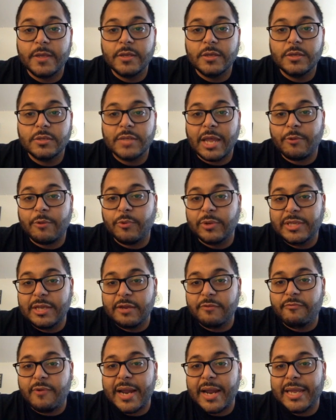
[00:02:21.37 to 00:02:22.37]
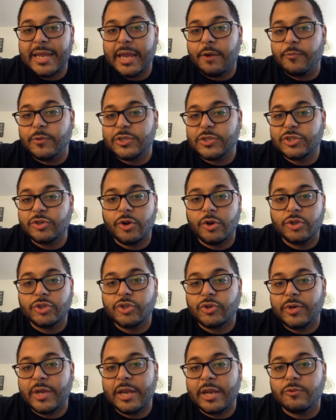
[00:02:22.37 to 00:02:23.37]
Like we did right here. We saw the
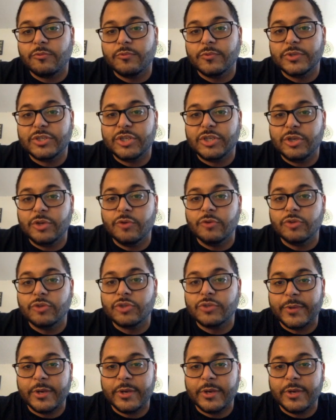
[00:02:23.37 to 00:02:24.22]
tornado was used.